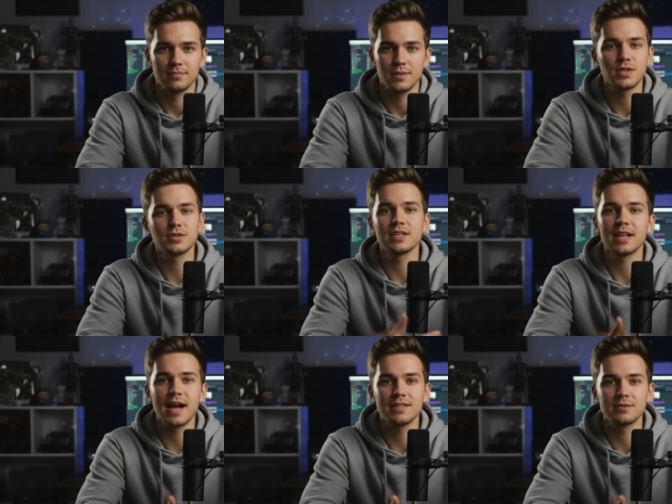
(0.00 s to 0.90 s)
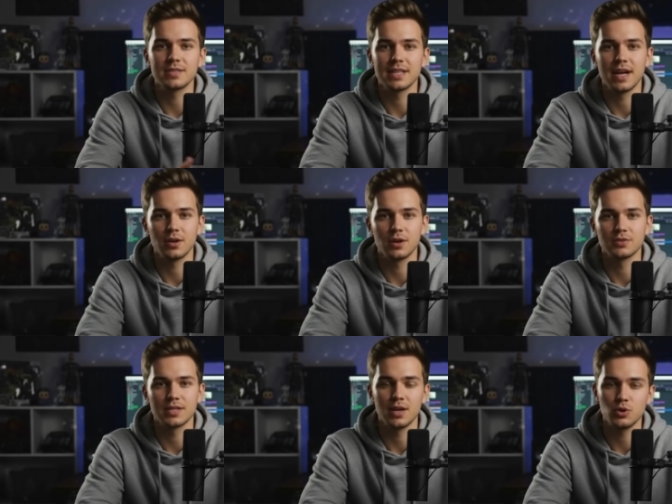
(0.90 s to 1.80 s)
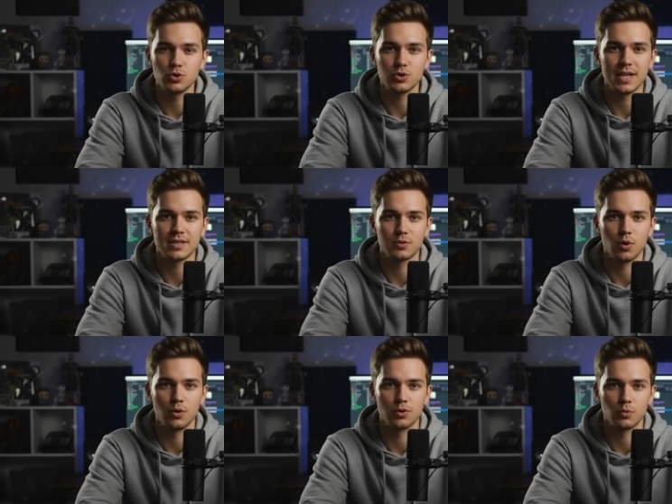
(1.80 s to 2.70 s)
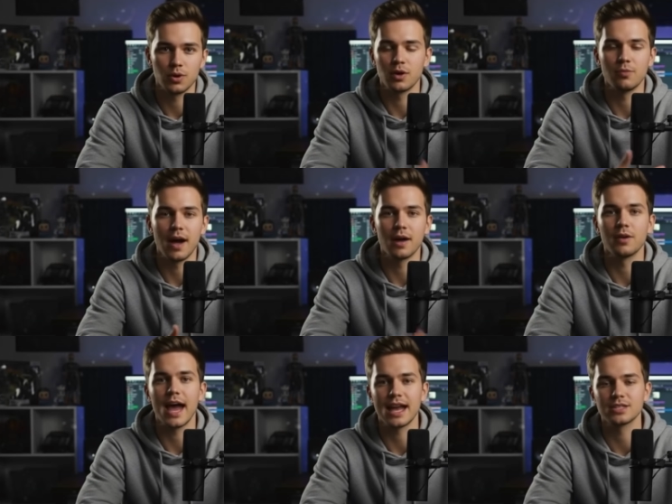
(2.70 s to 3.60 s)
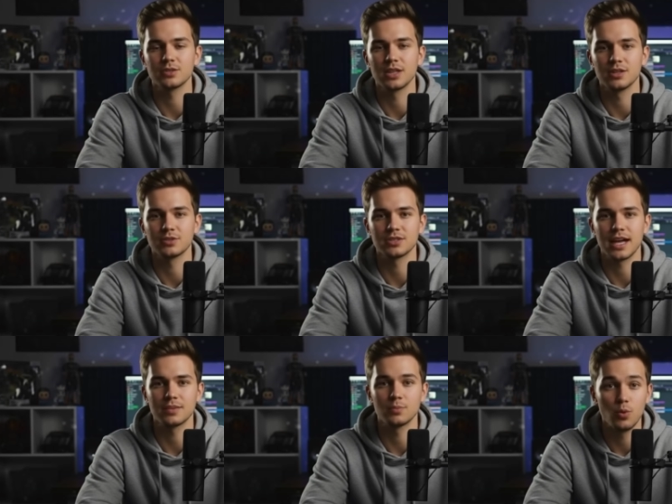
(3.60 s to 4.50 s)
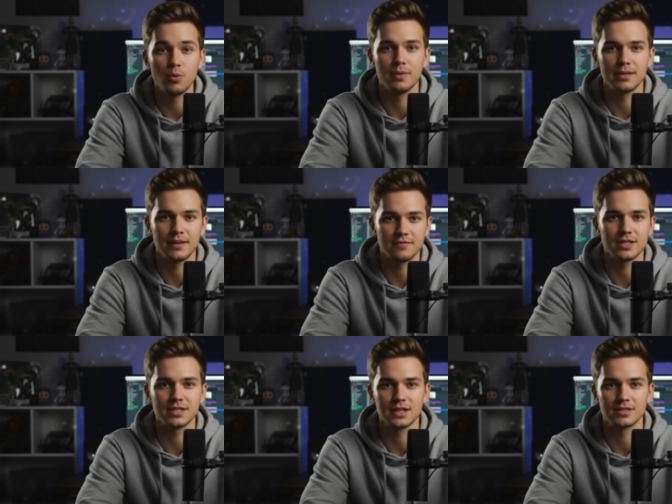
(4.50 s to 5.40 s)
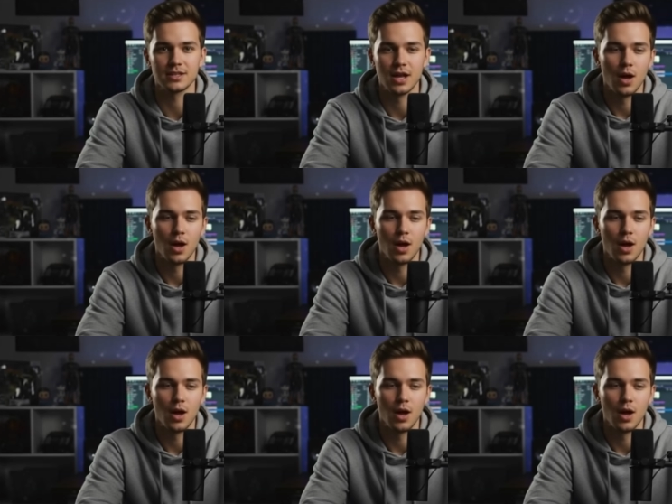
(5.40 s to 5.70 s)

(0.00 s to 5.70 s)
These are the kinds of scenarios that usually expose whether a model actually understands movement and physics